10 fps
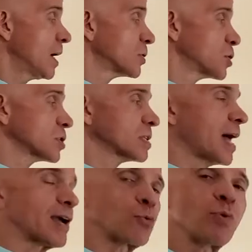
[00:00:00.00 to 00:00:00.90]
Just
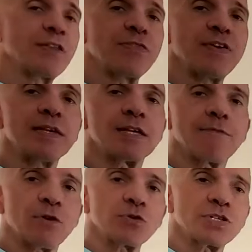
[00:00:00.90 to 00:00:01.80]
like with the
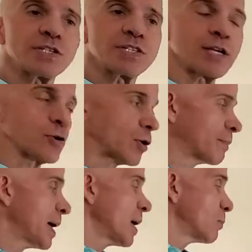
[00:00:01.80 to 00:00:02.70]
divergence
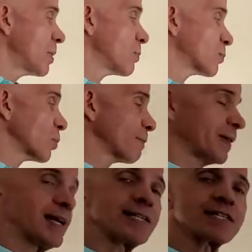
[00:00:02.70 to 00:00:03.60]
theorem, we would
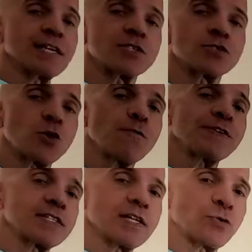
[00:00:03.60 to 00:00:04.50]
replace a
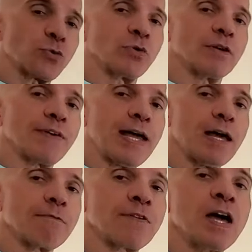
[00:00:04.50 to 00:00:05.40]
surface integral of
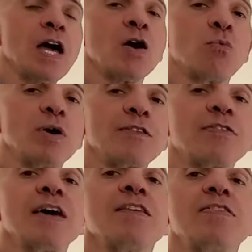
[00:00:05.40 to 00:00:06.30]
F
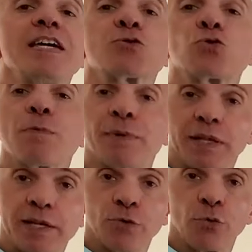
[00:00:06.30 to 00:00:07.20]
with the
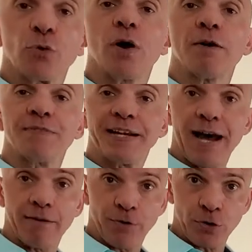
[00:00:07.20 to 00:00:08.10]
triple integral of the
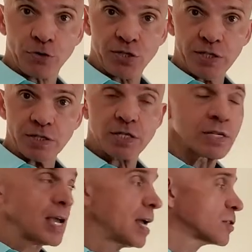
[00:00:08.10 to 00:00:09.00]
divergence.
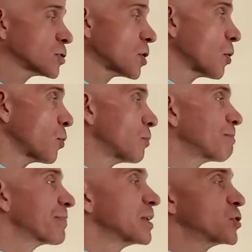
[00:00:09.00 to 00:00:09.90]
So
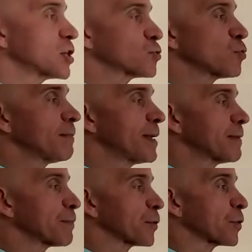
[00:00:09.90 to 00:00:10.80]
just
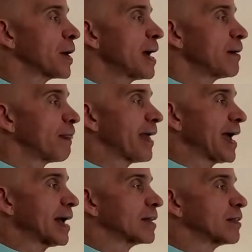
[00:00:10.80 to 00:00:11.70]
remember
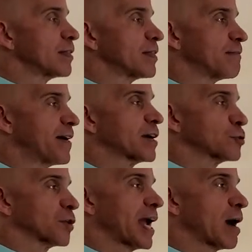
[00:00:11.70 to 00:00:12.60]
that the
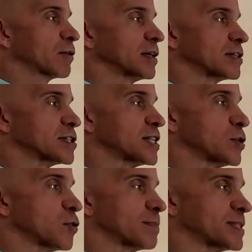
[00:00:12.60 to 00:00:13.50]
vector calculus
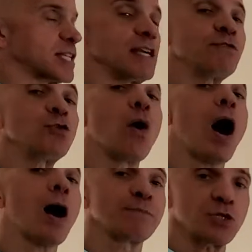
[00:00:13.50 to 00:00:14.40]
theorems give you
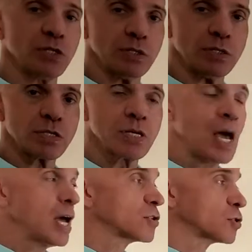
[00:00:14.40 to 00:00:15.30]
options.
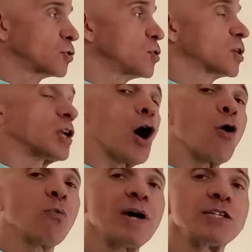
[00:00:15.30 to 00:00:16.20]
So you can
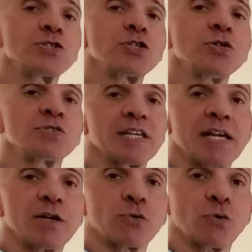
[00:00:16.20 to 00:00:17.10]
always choose the
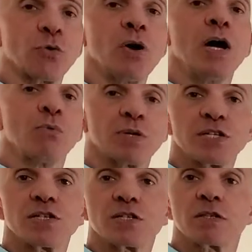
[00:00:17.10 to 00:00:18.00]
integral, which
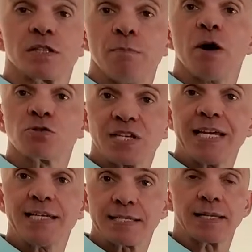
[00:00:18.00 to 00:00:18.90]
is the most
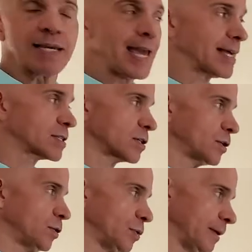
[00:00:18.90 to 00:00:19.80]
easily
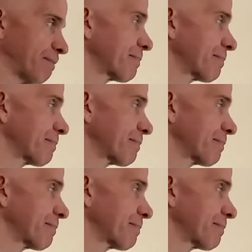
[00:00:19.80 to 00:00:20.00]
executed.